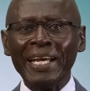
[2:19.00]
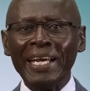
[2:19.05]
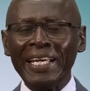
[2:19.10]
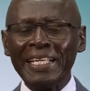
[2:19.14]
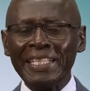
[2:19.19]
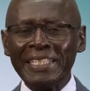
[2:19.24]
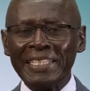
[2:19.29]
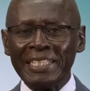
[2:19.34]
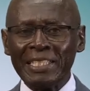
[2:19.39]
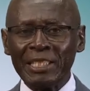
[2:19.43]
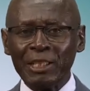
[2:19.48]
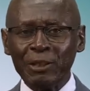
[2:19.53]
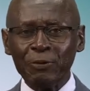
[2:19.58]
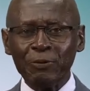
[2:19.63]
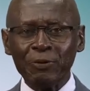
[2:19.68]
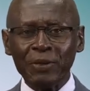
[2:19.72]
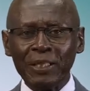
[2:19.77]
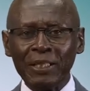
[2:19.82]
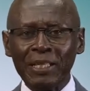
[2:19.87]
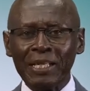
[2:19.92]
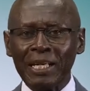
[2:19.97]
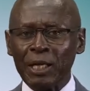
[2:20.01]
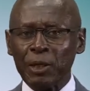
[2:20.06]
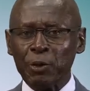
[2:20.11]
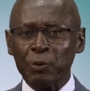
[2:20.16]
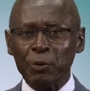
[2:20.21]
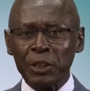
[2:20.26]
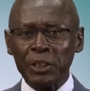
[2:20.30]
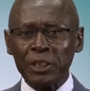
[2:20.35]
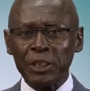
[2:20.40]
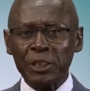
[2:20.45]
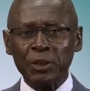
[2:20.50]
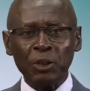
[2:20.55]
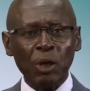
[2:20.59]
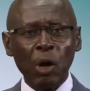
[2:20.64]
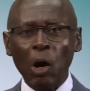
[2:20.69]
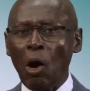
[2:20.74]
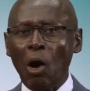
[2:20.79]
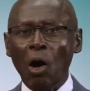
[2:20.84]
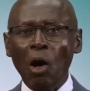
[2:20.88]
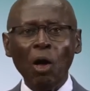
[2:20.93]
in different languages
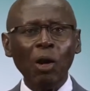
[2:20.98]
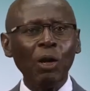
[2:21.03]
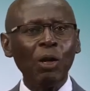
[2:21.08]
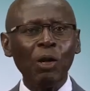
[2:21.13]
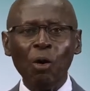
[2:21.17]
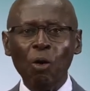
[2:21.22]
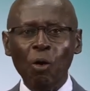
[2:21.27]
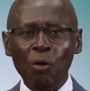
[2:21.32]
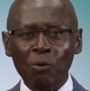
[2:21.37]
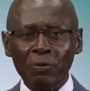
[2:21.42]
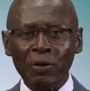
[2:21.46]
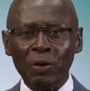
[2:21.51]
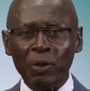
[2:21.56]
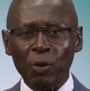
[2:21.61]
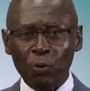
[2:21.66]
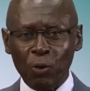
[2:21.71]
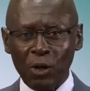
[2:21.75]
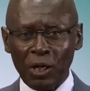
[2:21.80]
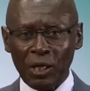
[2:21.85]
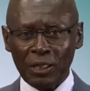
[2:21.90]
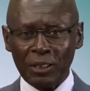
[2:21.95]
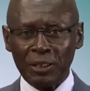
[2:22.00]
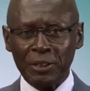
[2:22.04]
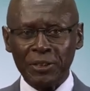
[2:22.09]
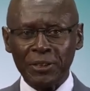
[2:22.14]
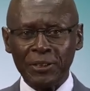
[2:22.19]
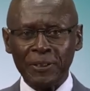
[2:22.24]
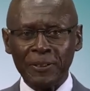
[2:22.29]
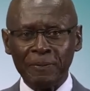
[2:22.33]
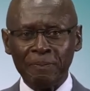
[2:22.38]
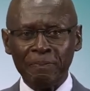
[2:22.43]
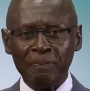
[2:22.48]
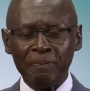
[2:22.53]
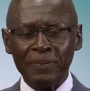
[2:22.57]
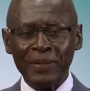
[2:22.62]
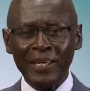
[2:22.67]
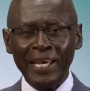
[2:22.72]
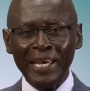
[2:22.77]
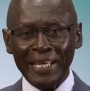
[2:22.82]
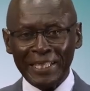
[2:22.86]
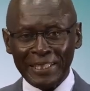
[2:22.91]
all over the world.
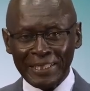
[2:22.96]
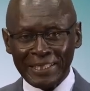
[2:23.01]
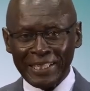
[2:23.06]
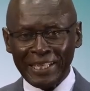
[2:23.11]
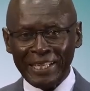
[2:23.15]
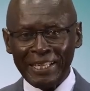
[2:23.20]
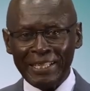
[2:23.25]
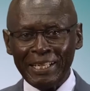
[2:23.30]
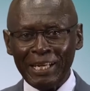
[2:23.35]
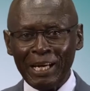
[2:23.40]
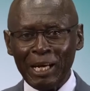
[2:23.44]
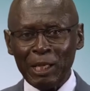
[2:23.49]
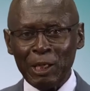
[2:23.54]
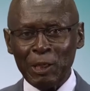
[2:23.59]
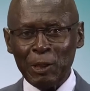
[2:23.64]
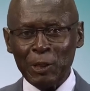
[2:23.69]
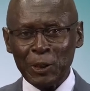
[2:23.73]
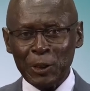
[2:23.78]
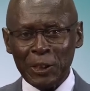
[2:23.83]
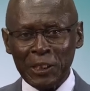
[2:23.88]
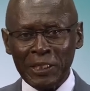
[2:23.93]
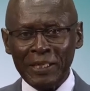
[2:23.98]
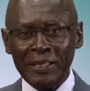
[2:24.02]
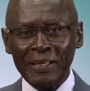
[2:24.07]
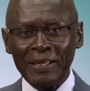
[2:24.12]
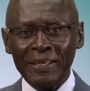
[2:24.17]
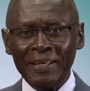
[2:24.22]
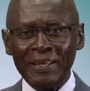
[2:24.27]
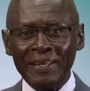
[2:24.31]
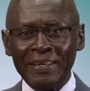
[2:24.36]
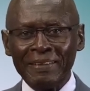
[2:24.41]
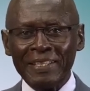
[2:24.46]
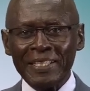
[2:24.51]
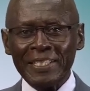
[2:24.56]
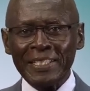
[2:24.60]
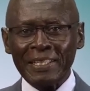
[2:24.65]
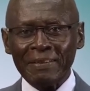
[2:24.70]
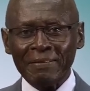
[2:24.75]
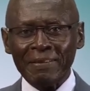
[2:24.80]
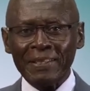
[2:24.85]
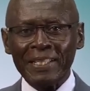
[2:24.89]
In Kenya alone, the
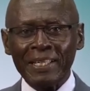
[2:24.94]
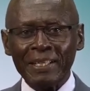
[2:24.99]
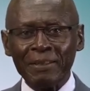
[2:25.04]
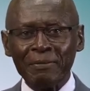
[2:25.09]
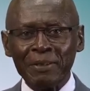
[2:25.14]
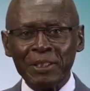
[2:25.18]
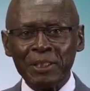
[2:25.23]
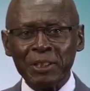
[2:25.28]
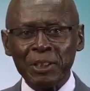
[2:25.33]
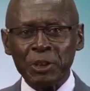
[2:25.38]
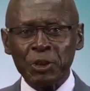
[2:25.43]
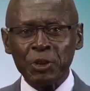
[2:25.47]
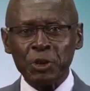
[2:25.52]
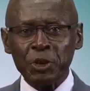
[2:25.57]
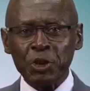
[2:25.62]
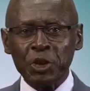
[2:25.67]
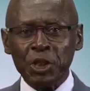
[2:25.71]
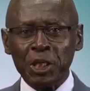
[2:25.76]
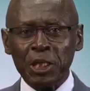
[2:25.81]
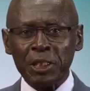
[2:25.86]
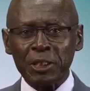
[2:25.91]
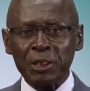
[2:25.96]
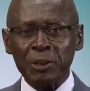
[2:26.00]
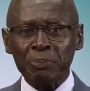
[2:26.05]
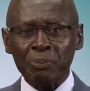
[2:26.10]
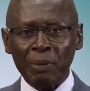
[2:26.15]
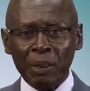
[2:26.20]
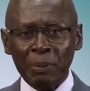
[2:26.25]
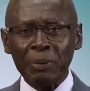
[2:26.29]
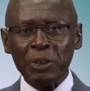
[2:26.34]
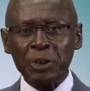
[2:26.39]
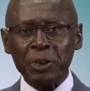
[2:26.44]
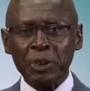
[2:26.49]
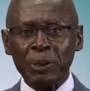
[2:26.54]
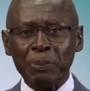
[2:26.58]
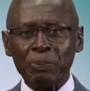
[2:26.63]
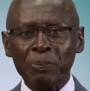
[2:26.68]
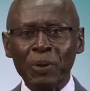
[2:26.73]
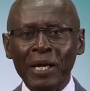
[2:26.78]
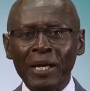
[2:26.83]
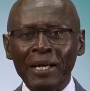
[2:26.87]
Seventh-day Adventist Church
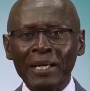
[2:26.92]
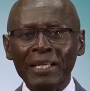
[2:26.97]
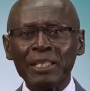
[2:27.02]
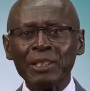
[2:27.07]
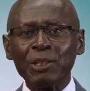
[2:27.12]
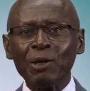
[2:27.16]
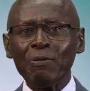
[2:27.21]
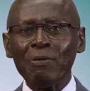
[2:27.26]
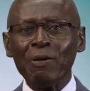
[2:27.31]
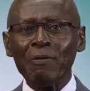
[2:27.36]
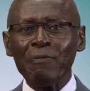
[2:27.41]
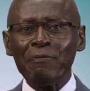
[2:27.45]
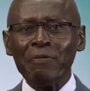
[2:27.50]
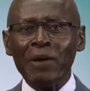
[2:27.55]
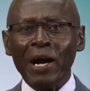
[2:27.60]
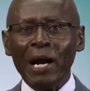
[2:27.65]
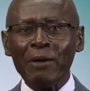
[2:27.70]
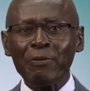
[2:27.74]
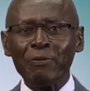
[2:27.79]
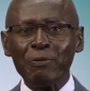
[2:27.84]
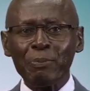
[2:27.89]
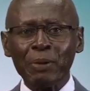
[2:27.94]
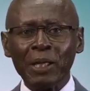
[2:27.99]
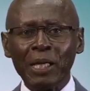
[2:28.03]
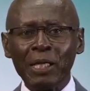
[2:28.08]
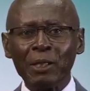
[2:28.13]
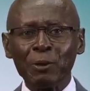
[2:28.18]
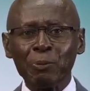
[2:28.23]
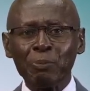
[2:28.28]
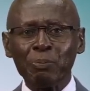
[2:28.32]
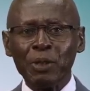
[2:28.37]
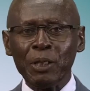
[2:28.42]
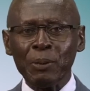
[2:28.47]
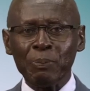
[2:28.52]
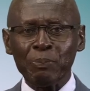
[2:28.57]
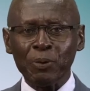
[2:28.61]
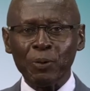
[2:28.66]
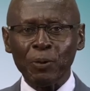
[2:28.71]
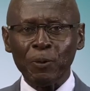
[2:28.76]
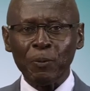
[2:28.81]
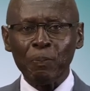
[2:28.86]
membership is over 5 million
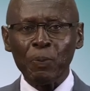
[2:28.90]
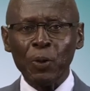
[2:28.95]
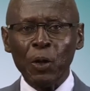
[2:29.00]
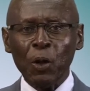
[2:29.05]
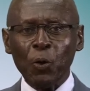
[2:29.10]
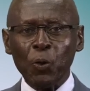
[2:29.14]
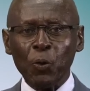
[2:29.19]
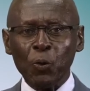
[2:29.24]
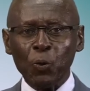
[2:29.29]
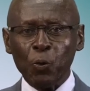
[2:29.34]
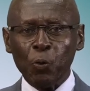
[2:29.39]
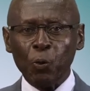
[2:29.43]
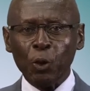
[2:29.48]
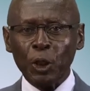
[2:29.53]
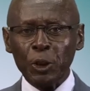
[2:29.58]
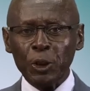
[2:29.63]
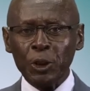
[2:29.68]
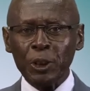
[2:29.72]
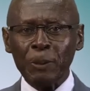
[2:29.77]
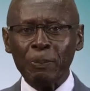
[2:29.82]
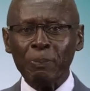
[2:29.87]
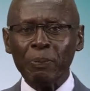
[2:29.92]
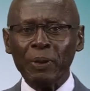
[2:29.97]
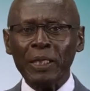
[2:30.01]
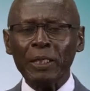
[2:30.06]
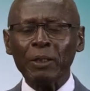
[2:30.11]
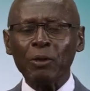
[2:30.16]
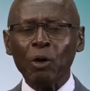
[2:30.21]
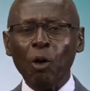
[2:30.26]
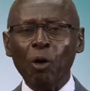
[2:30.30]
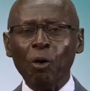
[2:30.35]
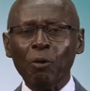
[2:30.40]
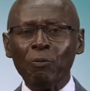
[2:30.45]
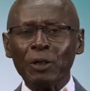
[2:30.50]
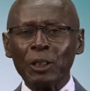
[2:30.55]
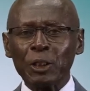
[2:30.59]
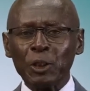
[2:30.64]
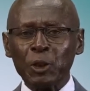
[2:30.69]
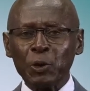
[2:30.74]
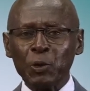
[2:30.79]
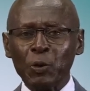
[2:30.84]
people who worship in
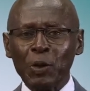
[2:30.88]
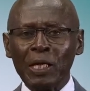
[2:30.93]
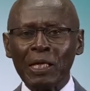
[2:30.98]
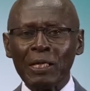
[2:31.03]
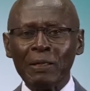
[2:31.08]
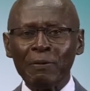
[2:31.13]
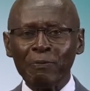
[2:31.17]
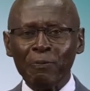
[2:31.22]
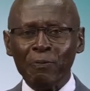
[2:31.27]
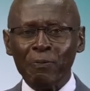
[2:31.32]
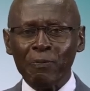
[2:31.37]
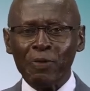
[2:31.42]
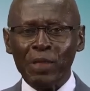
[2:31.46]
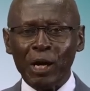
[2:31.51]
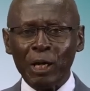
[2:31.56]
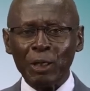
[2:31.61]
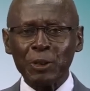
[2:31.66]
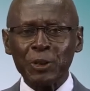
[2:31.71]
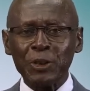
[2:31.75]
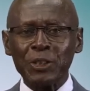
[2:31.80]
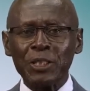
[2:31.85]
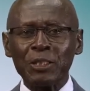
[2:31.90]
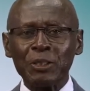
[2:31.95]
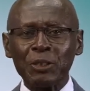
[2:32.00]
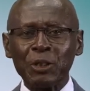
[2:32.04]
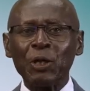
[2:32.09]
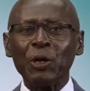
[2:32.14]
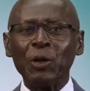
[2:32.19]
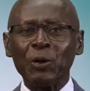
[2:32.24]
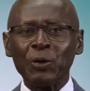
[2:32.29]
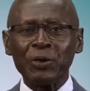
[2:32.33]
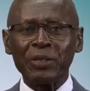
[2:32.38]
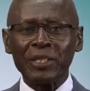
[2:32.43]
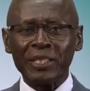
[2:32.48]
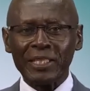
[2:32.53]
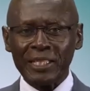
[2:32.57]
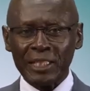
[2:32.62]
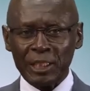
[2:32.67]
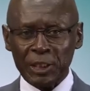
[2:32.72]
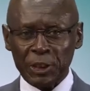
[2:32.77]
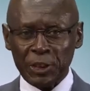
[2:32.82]
over 12,000
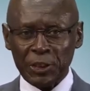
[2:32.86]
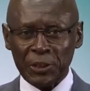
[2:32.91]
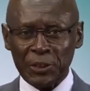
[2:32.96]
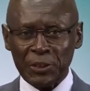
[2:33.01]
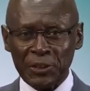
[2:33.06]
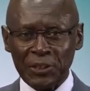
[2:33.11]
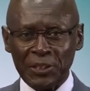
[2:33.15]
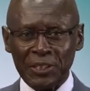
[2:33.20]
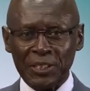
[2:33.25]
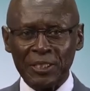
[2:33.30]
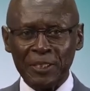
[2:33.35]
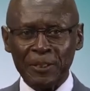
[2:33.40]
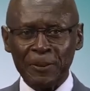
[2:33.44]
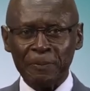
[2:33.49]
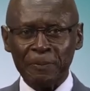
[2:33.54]
congregations.